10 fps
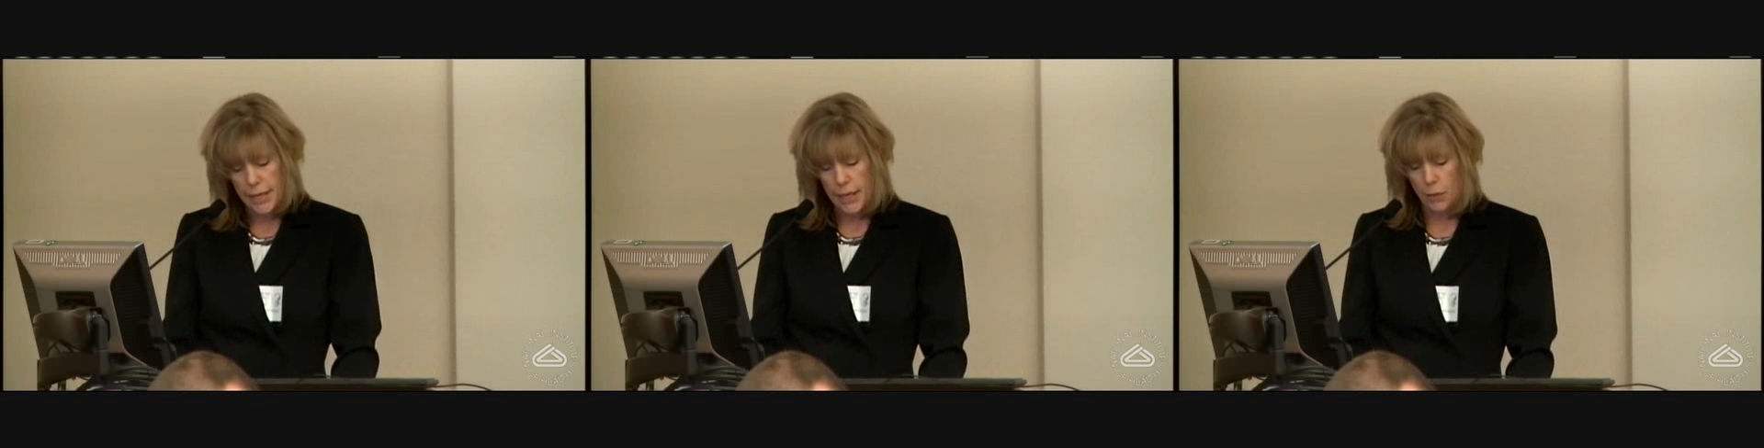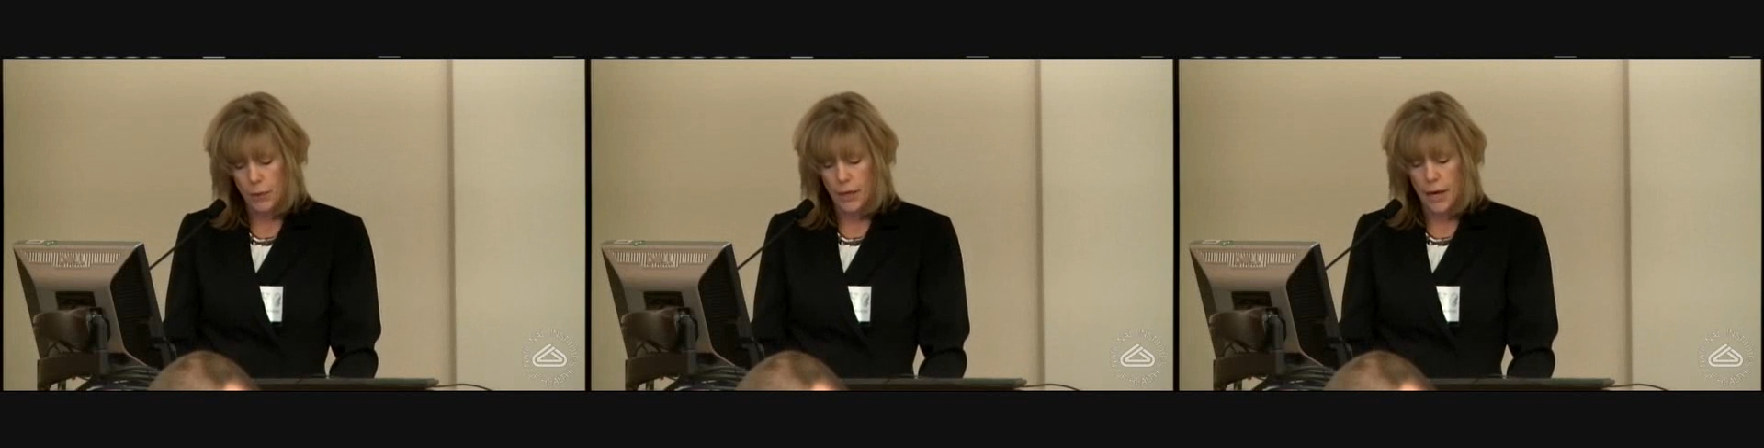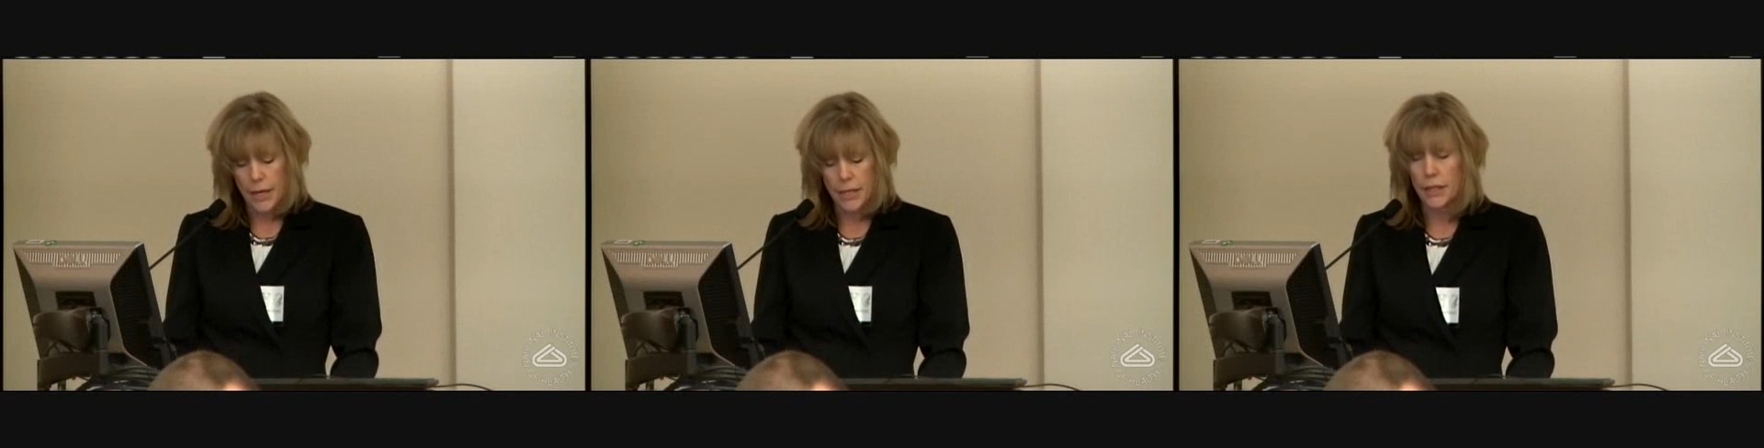It would
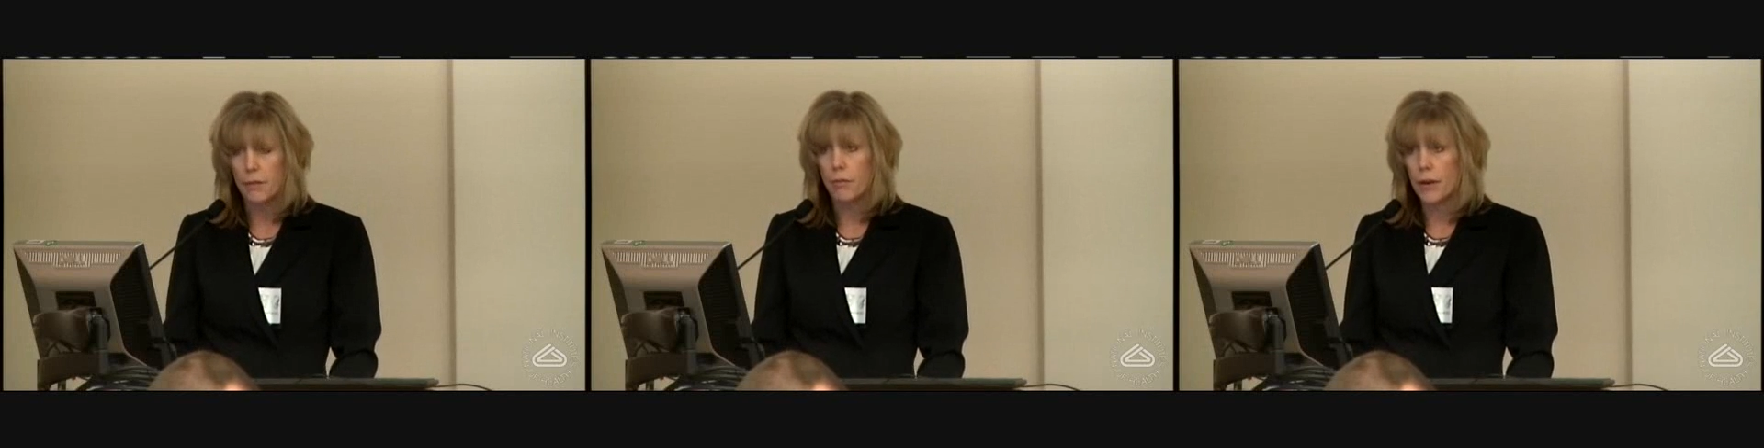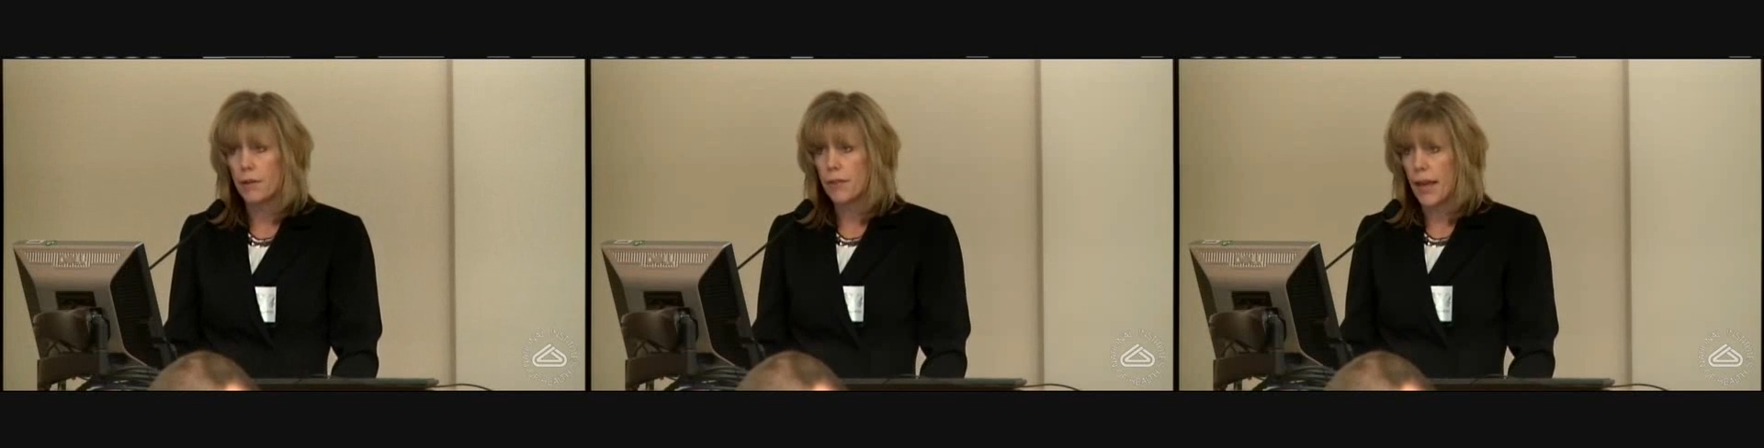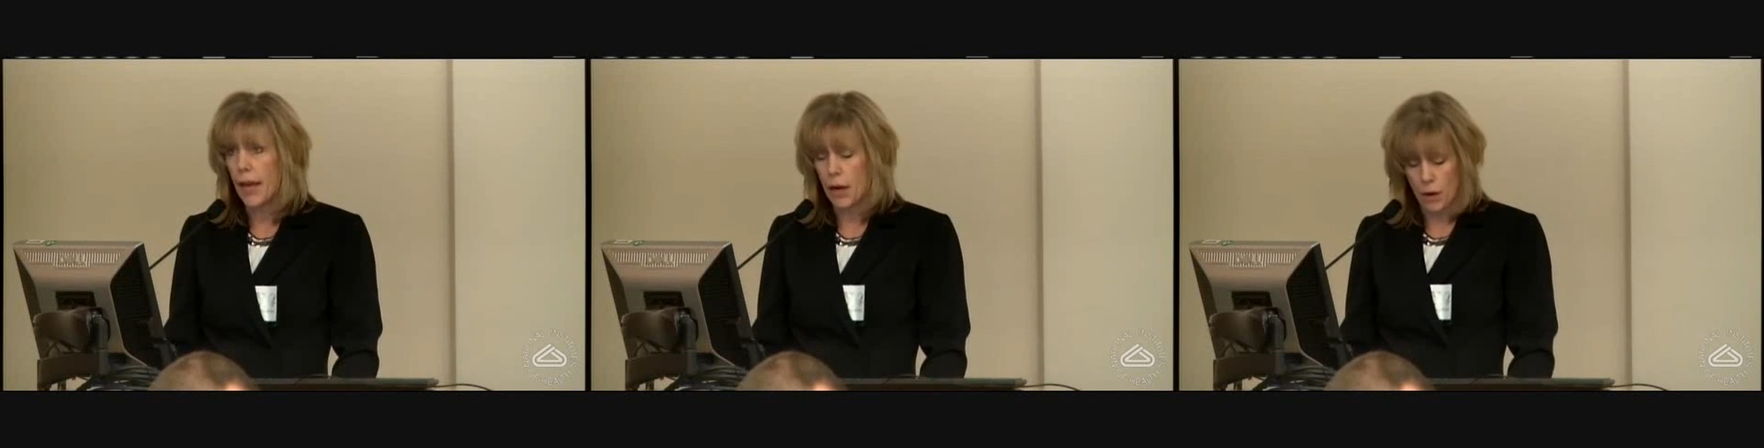guide delivery of
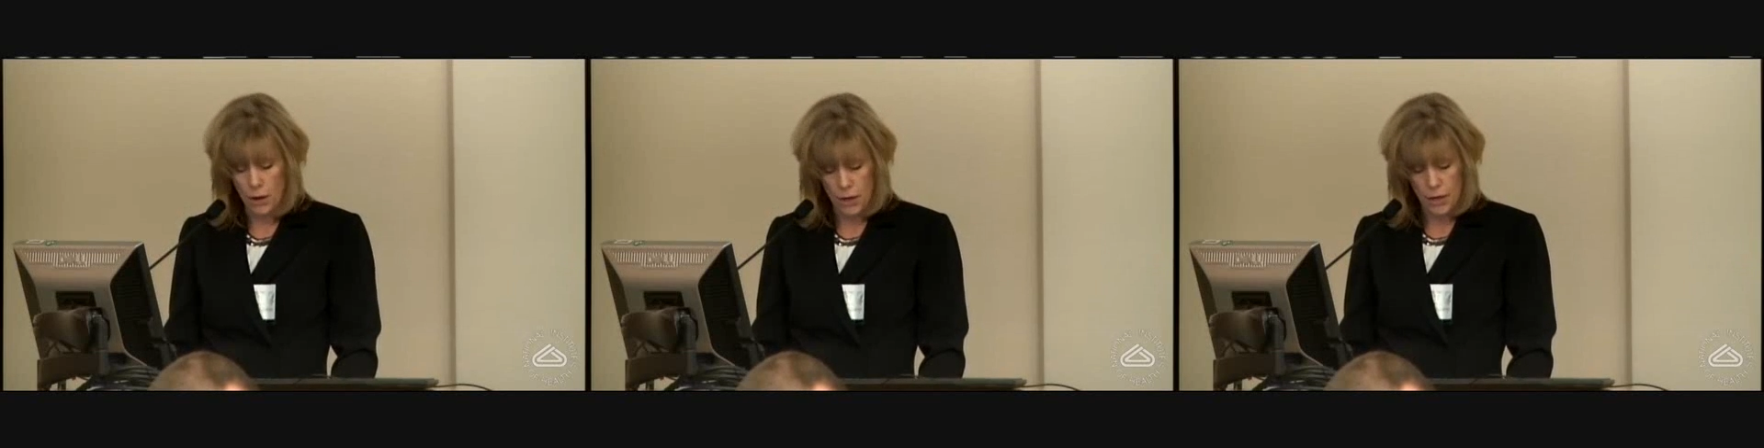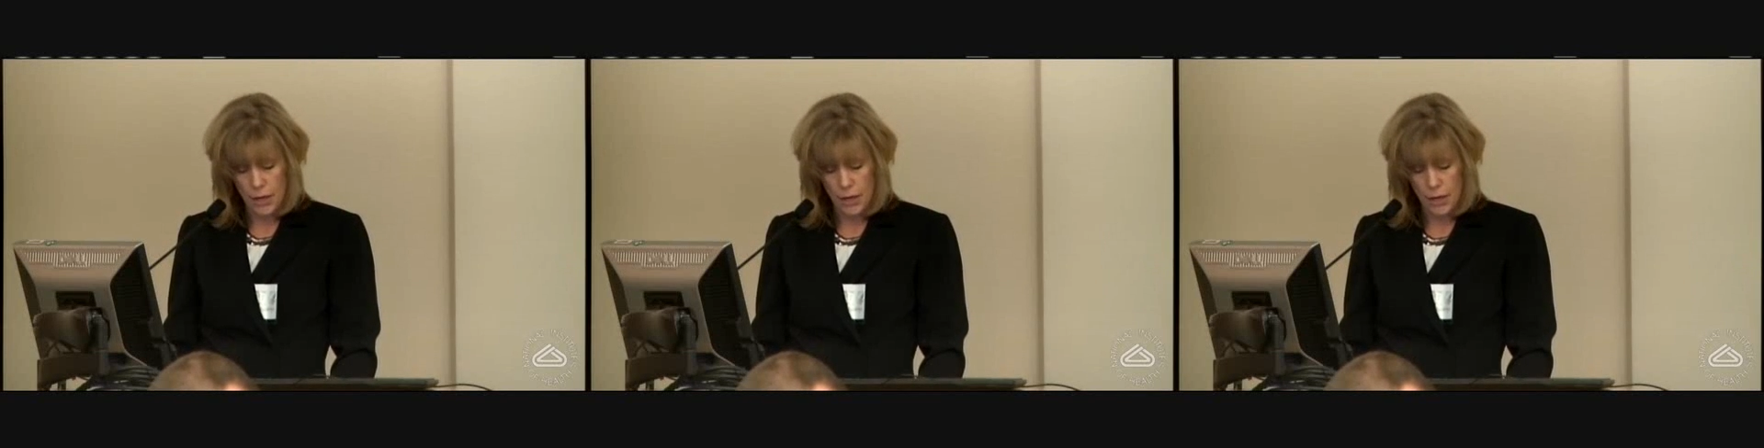care